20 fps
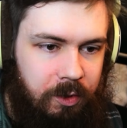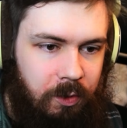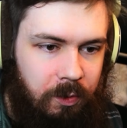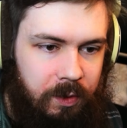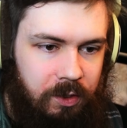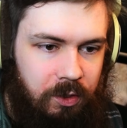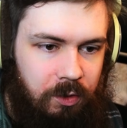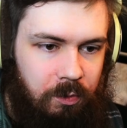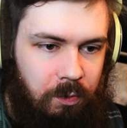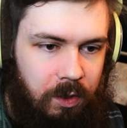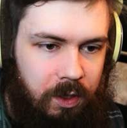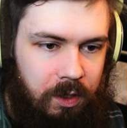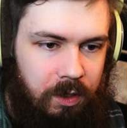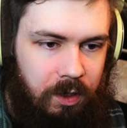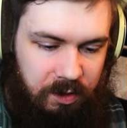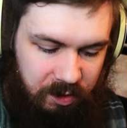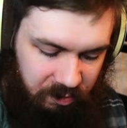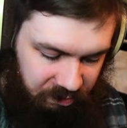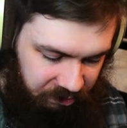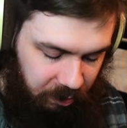going to work
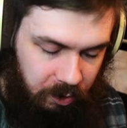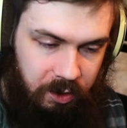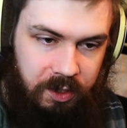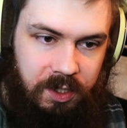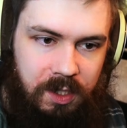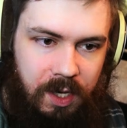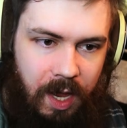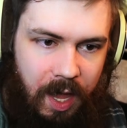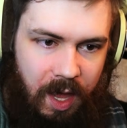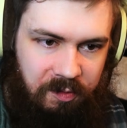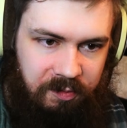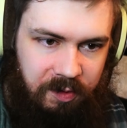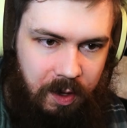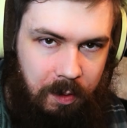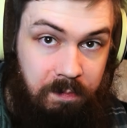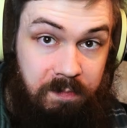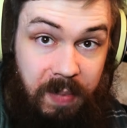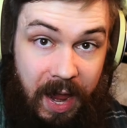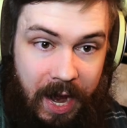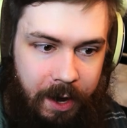on the first
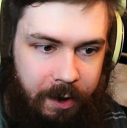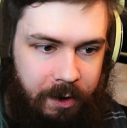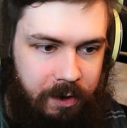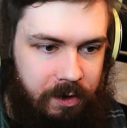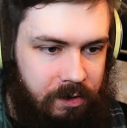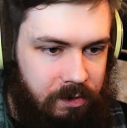FM pair.